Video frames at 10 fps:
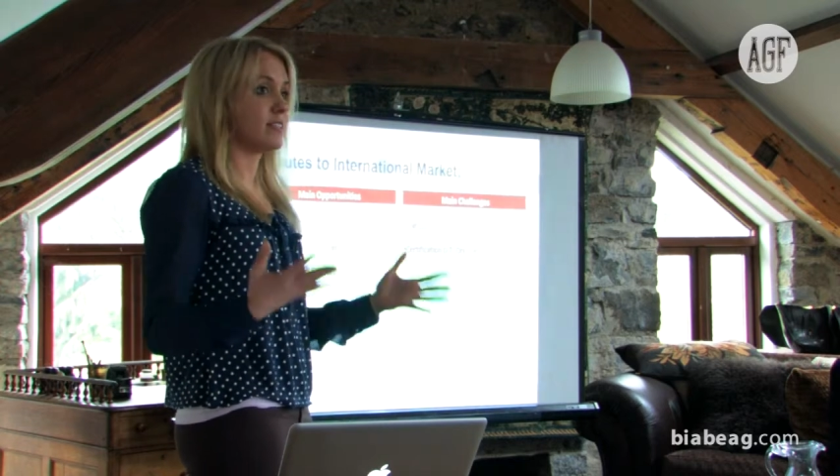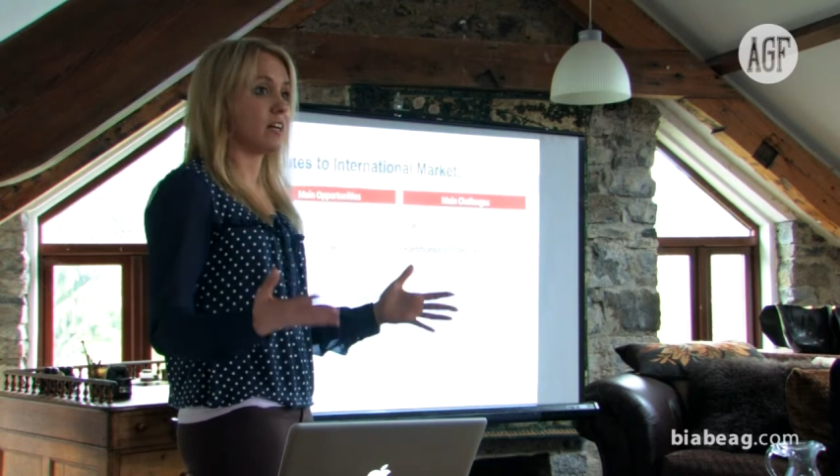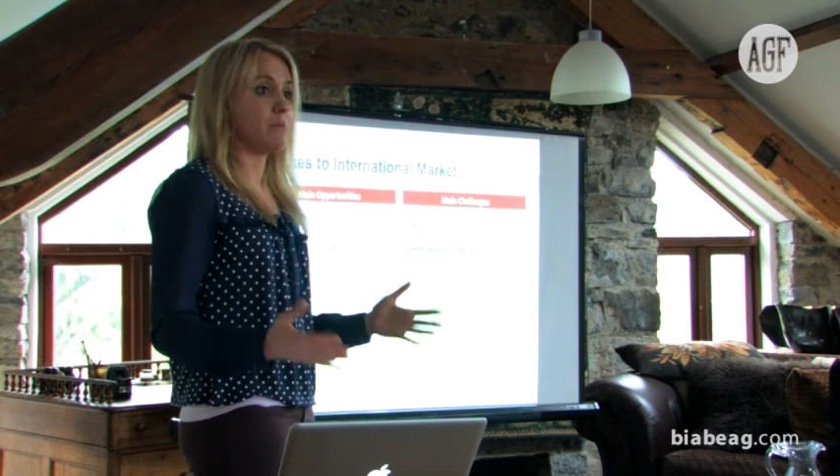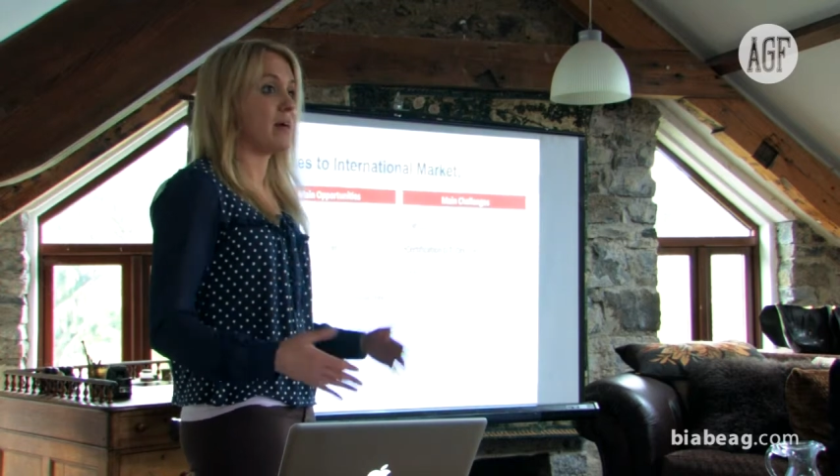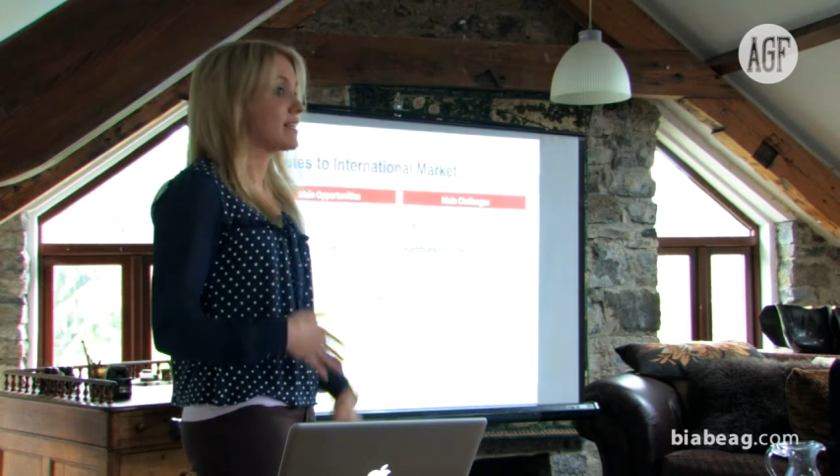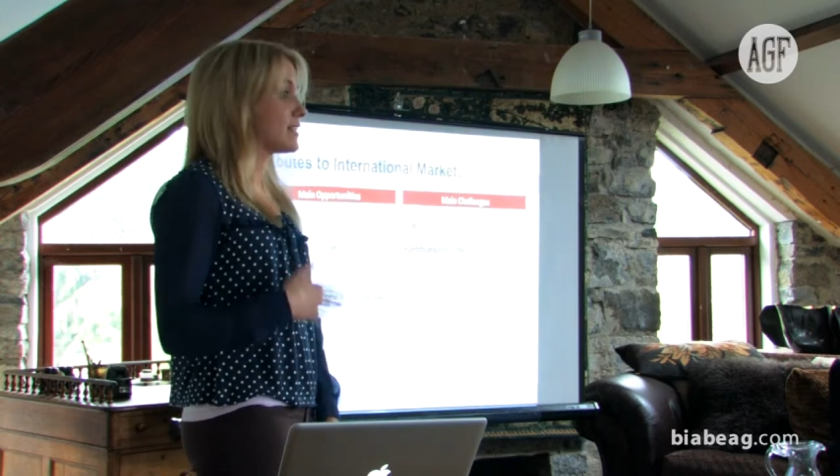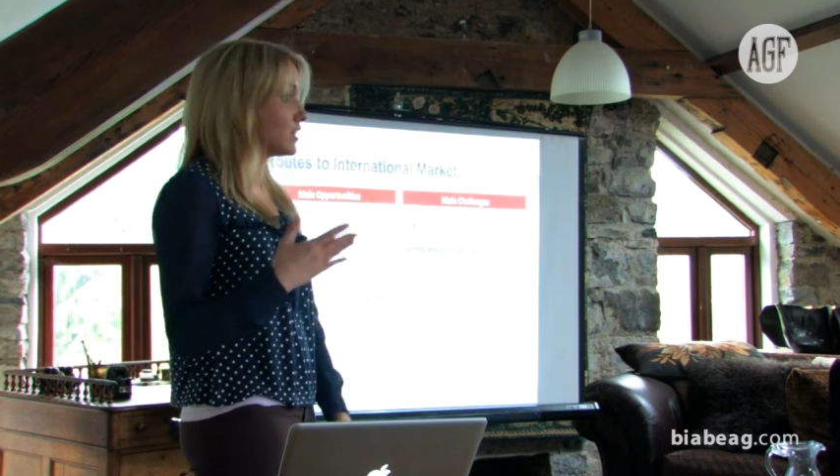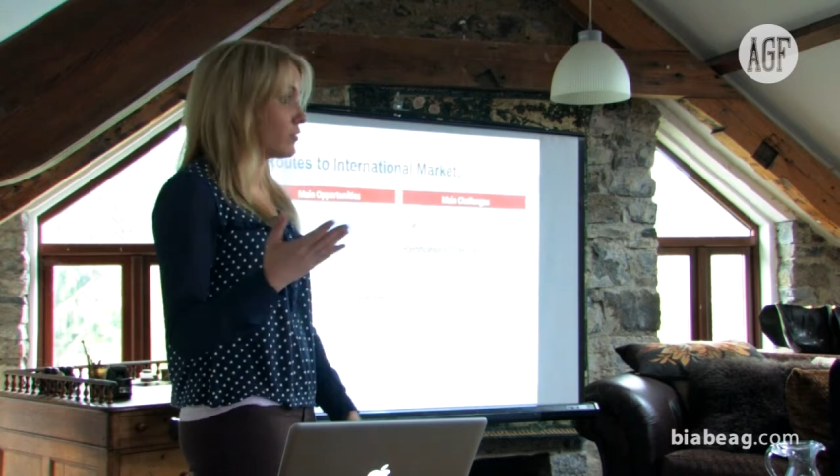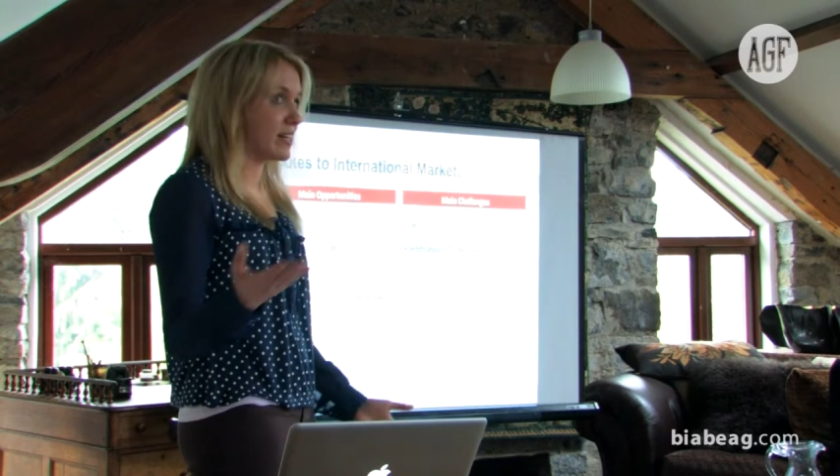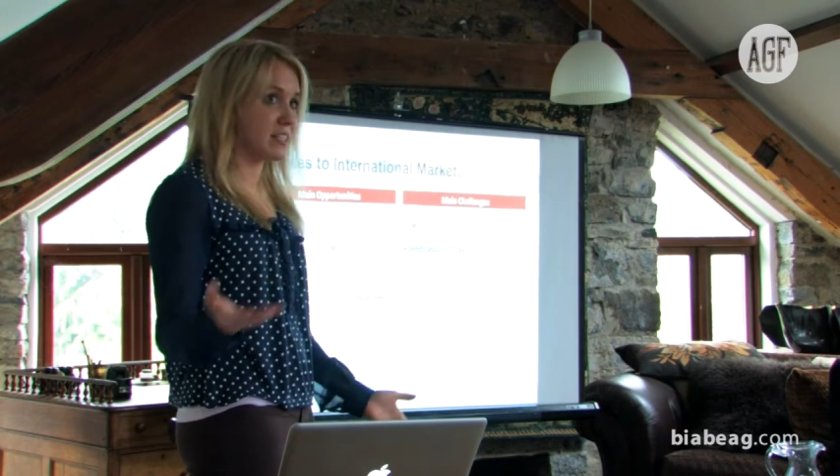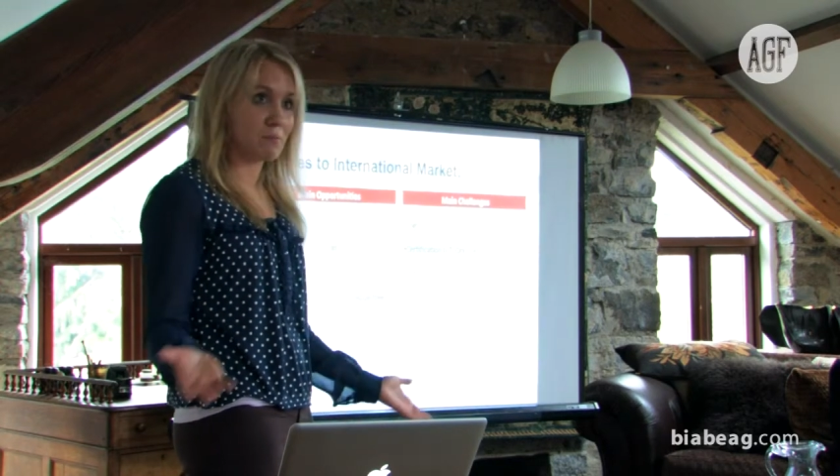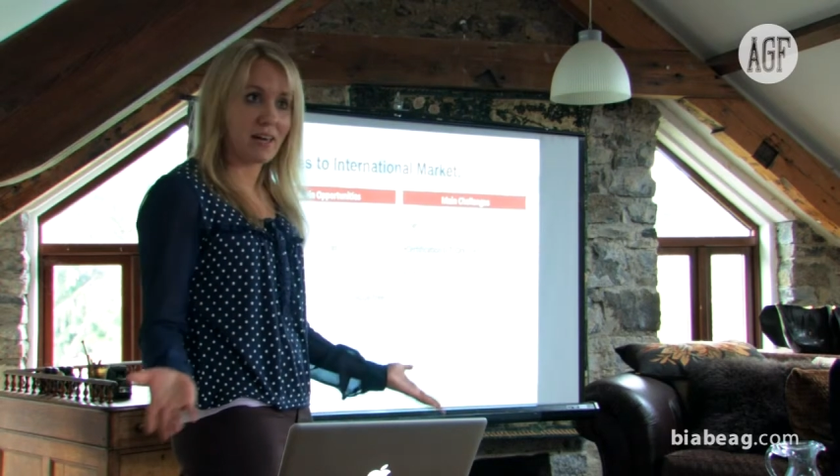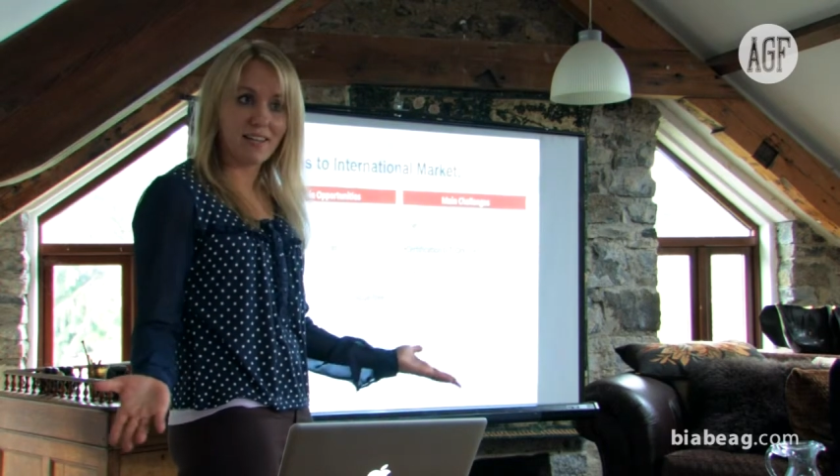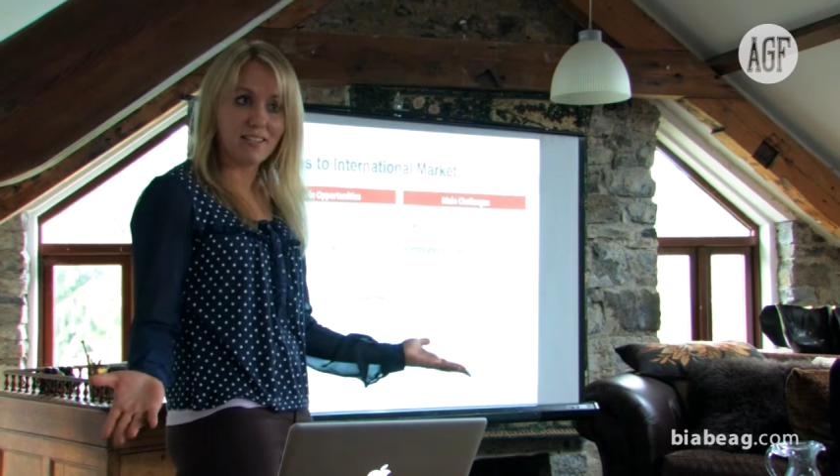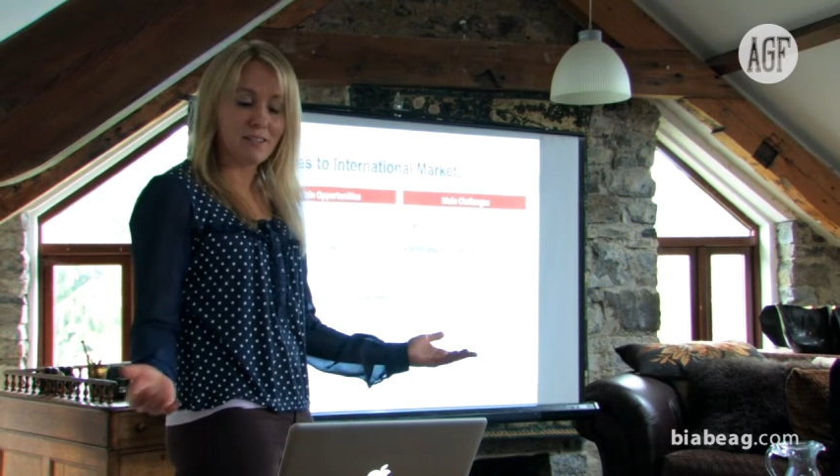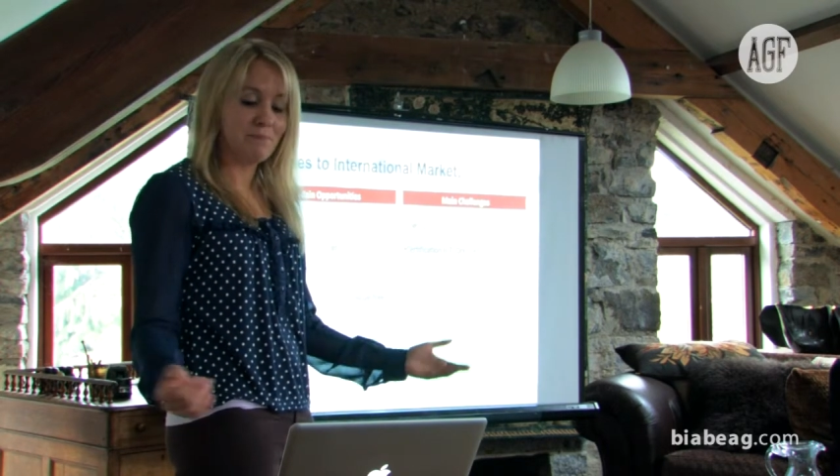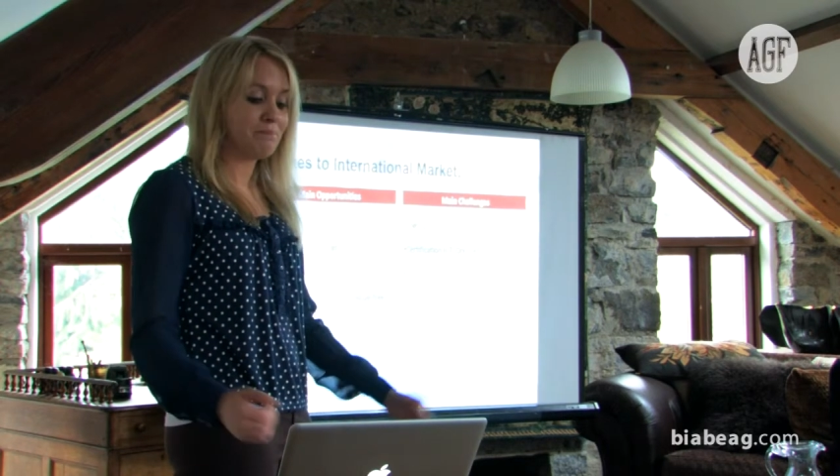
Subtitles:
accelerating demand.